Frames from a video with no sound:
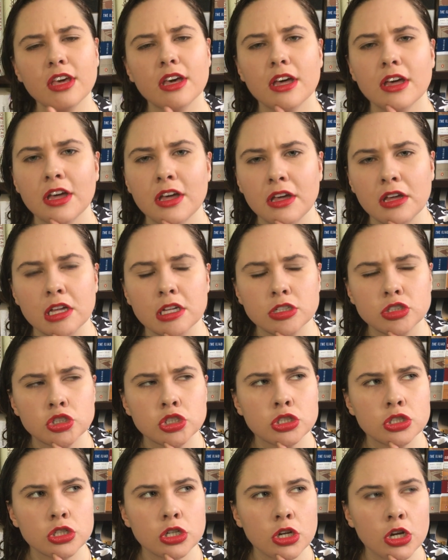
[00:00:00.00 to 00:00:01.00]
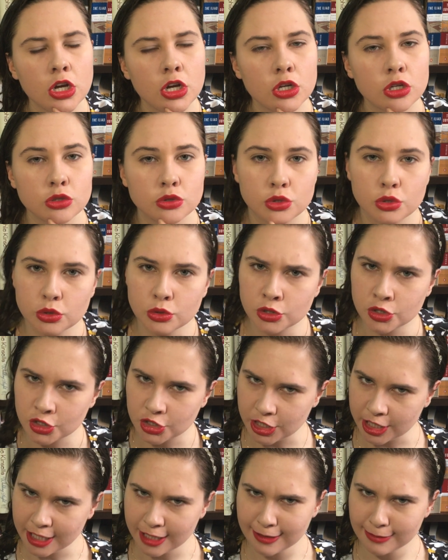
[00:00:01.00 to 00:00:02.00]
the urge to
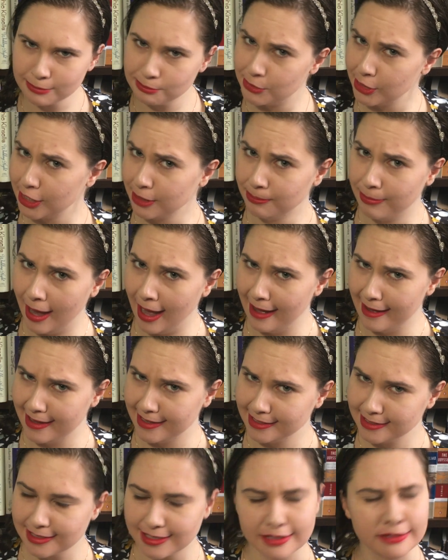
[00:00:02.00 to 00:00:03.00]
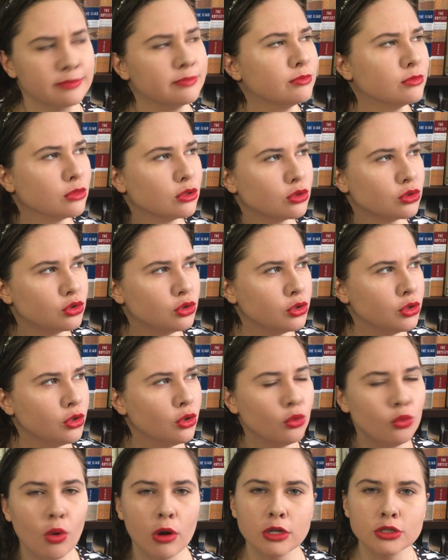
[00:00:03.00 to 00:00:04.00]
sing big band. Do
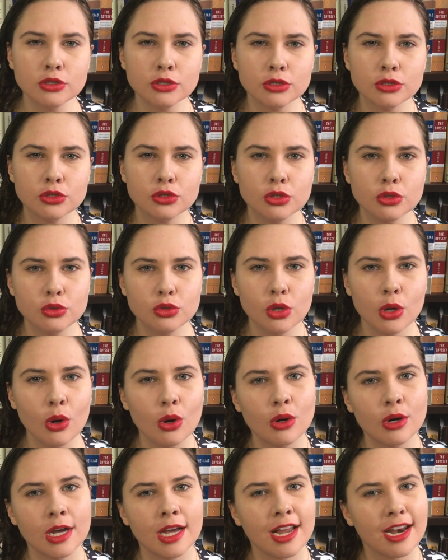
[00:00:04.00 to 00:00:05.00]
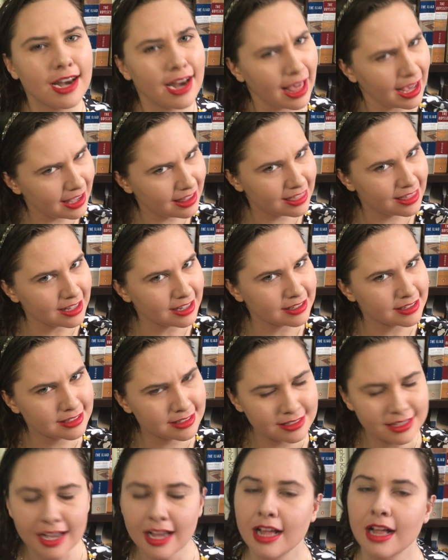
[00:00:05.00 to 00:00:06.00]
you want to talk like
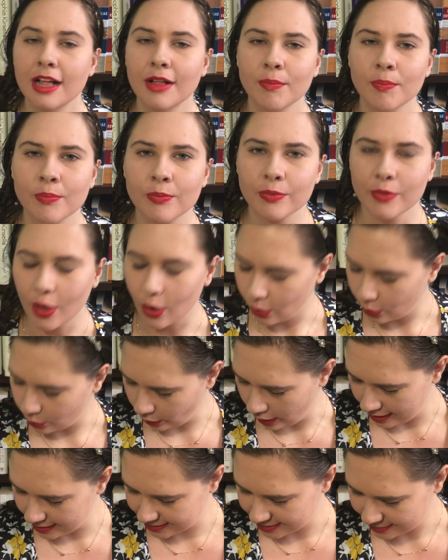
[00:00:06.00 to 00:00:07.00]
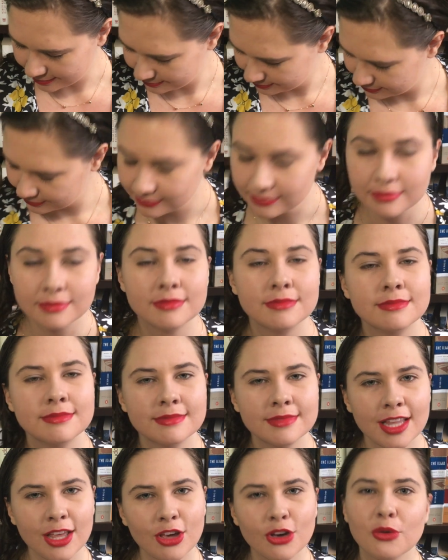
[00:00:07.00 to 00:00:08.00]
this? Alright.
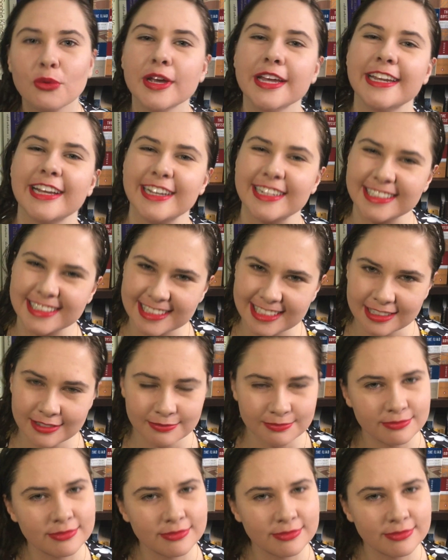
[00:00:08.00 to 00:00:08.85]
Greetings.